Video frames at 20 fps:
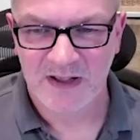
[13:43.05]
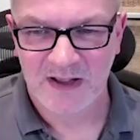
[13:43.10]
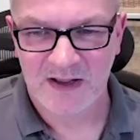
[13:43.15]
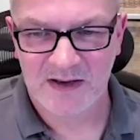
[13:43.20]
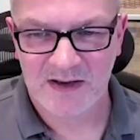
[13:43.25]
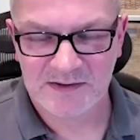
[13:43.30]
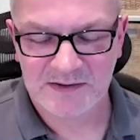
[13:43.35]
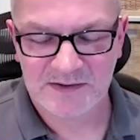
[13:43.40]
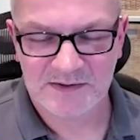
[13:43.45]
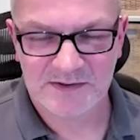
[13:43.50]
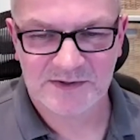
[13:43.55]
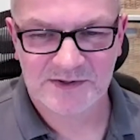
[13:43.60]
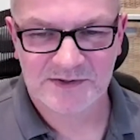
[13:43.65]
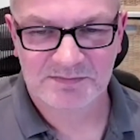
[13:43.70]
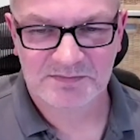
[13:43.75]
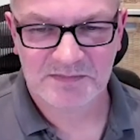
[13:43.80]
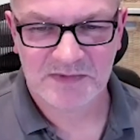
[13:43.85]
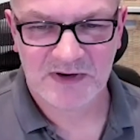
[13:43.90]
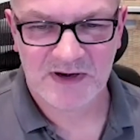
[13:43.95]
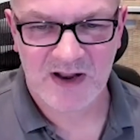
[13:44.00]
And
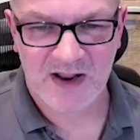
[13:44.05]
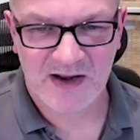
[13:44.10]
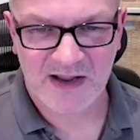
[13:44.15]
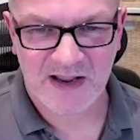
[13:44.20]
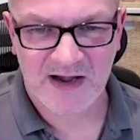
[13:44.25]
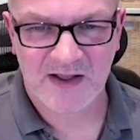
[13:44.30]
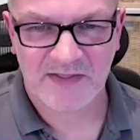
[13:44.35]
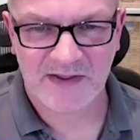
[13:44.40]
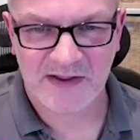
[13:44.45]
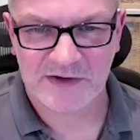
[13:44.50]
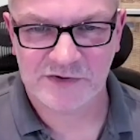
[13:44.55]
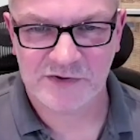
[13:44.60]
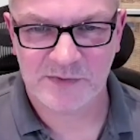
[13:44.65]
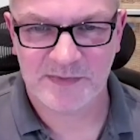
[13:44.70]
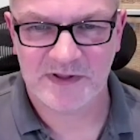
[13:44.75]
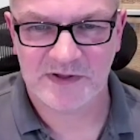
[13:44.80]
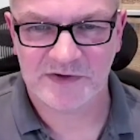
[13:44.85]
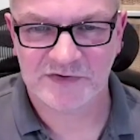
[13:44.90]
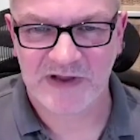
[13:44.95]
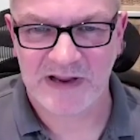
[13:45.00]
again, I think it should
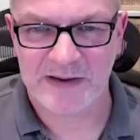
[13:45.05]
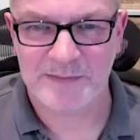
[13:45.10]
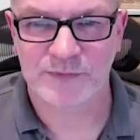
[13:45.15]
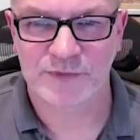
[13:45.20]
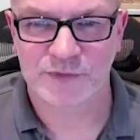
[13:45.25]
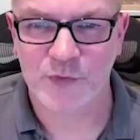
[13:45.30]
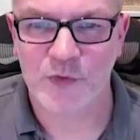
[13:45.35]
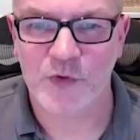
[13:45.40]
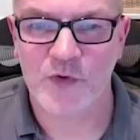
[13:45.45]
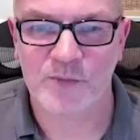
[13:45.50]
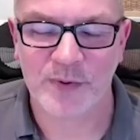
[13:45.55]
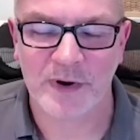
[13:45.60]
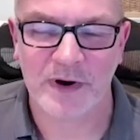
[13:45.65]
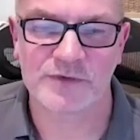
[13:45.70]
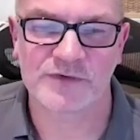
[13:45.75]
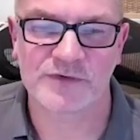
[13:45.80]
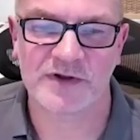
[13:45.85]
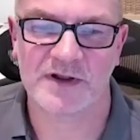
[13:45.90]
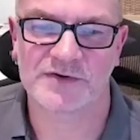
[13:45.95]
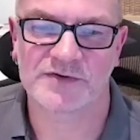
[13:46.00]
be the same sort of
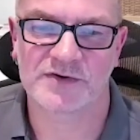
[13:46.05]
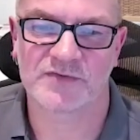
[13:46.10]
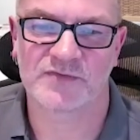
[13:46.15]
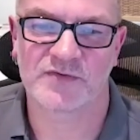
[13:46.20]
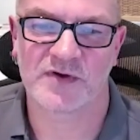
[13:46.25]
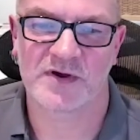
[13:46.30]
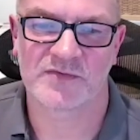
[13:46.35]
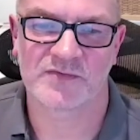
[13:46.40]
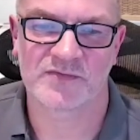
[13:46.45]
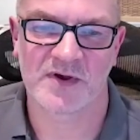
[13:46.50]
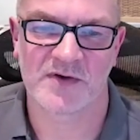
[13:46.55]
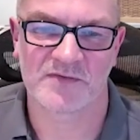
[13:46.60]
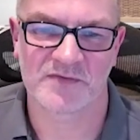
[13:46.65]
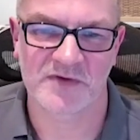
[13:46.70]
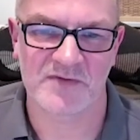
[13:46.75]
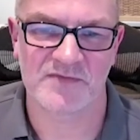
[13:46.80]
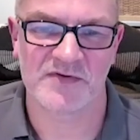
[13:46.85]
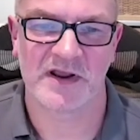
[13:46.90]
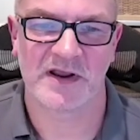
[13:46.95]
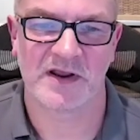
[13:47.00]
process of
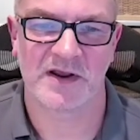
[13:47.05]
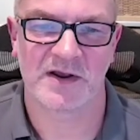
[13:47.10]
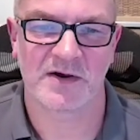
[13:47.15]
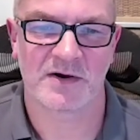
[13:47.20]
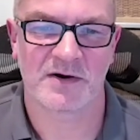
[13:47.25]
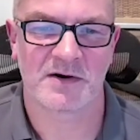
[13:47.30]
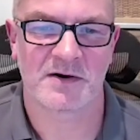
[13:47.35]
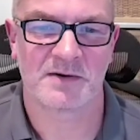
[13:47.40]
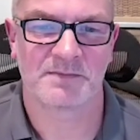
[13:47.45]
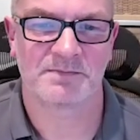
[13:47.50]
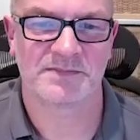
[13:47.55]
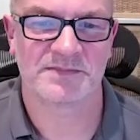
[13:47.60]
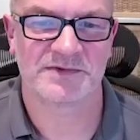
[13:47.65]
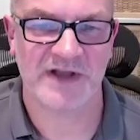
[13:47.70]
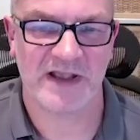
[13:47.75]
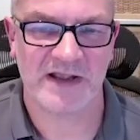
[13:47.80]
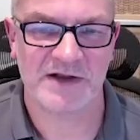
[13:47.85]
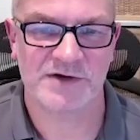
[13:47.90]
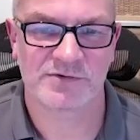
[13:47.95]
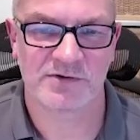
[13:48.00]
governing our
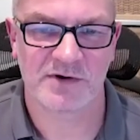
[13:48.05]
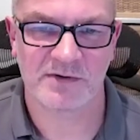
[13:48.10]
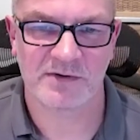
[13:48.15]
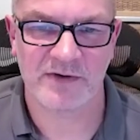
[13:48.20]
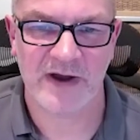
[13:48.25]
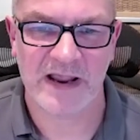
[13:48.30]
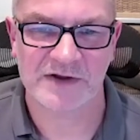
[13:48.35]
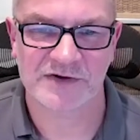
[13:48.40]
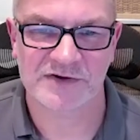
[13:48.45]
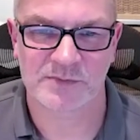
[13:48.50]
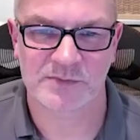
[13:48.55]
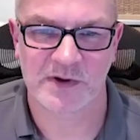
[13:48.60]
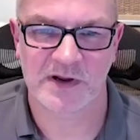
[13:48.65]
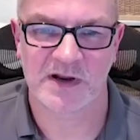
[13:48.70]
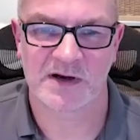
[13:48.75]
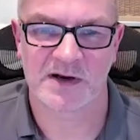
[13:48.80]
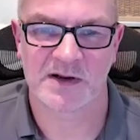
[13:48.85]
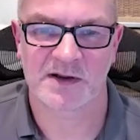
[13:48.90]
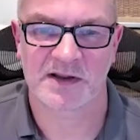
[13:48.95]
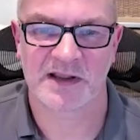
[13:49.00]
data at rest. We're
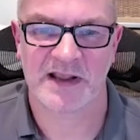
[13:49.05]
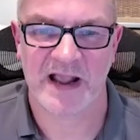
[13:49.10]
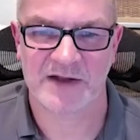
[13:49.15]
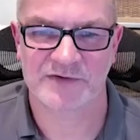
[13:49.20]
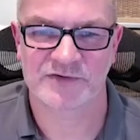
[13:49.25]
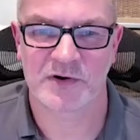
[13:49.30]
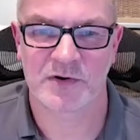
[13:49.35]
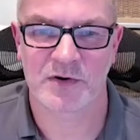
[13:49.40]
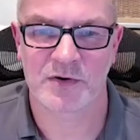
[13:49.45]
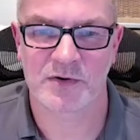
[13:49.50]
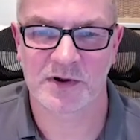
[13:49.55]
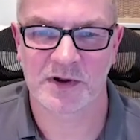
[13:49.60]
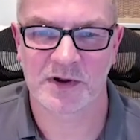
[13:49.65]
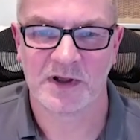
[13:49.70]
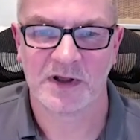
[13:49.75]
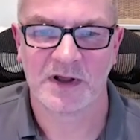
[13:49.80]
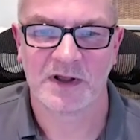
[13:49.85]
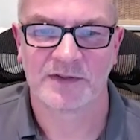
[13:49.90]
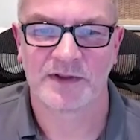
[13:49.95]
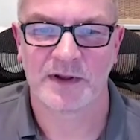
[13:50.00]
going to catalog
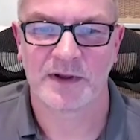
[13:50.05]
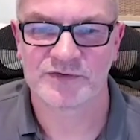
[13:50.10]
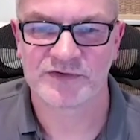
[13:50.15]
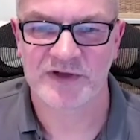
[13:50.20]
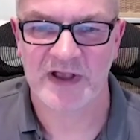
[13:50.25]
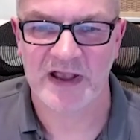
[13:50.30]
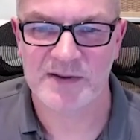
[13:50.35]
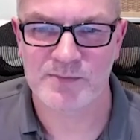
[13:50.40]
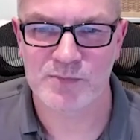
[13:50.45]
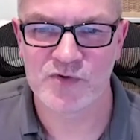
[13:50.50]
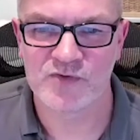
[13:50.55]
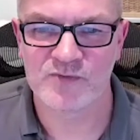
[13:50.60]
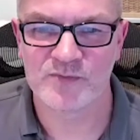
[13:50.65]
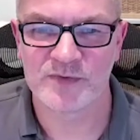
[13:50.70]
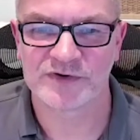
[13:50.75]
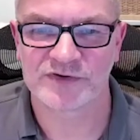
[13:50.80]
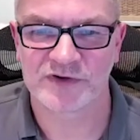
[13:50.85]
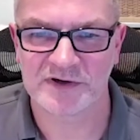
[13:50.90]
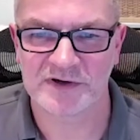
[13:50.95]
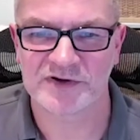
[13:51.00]
those data
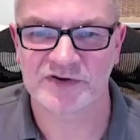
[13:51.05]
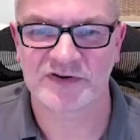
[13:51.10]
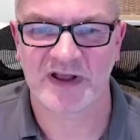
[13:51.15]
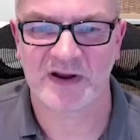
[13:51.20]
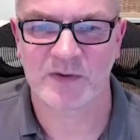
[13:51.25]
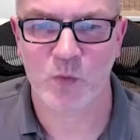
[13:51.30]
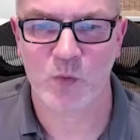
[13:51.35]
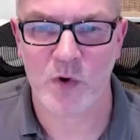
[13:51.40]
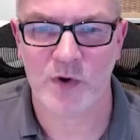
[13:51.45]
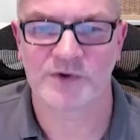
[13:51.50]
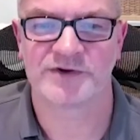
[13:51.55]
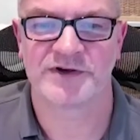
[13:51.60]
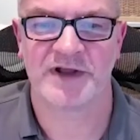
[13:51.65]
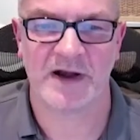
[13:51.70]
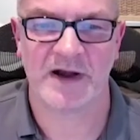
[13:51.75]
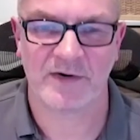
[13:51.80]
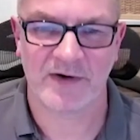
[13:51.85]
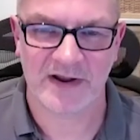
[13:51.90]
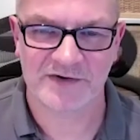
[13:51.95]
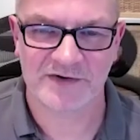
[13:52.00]
movements, understand what
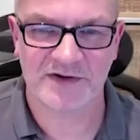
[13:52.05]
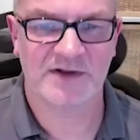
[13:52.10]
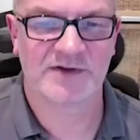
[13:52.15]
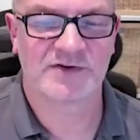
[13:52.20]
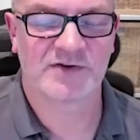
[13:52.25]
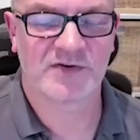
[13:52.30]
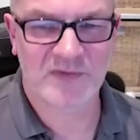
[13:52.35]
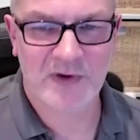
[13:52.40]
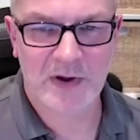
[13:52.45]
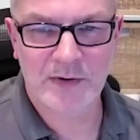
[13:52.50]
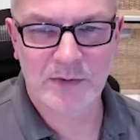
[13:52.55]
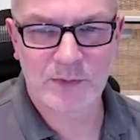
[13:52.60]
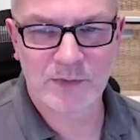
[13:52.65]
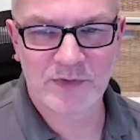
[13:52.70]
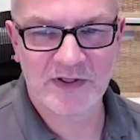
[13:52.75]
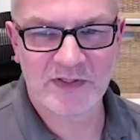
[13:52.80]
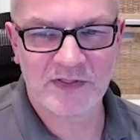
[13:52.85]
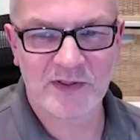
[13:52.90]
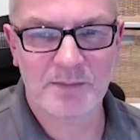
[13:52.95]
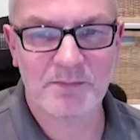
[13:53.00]
data assets are flowing
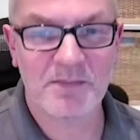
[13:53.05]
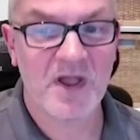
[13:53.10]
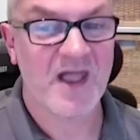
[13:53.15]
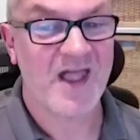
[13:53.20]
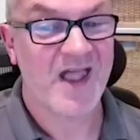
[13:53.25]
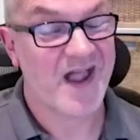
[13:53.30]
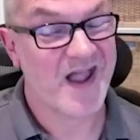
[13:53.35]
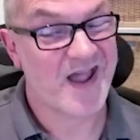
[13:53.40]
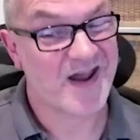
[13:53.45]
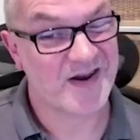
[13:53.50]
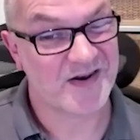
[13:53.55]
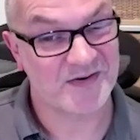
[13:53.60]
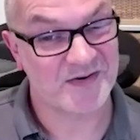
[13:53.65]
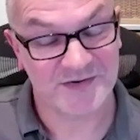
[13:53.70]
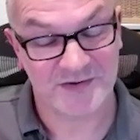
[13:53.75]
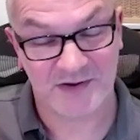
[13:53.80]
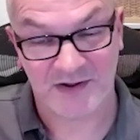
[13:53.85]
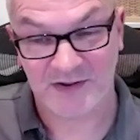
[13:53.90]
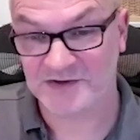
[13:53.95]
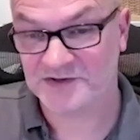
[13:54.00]
within them. And
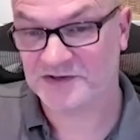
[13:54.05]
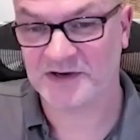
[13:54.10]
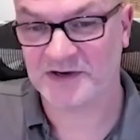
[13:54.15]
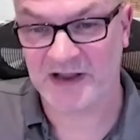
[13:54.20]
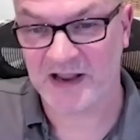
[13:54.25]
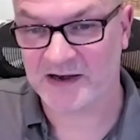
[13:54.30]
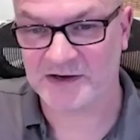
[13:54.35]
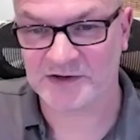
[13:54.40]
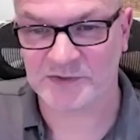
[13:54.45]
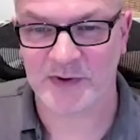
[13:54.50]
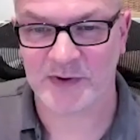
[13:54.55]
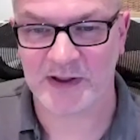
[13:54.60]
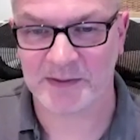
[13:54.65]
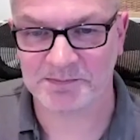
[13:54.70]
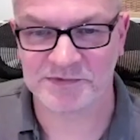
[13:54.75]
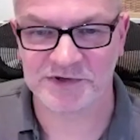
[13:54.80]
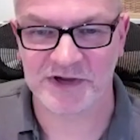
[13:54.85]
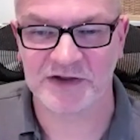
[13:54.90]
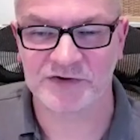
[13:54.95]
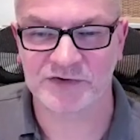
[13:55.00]
this again is where
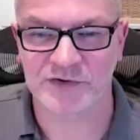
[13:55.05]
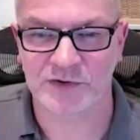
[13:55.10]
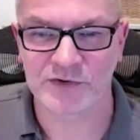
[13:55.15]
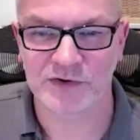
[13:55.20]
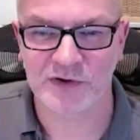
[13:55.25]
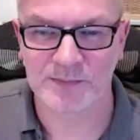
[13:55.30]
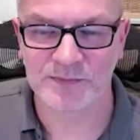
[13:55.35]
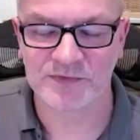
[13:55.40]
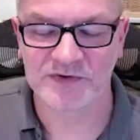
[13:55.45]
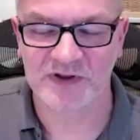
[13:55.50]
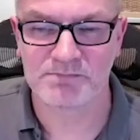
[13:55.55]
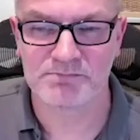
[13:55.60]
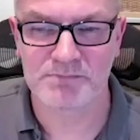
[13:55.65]
JSON comes in.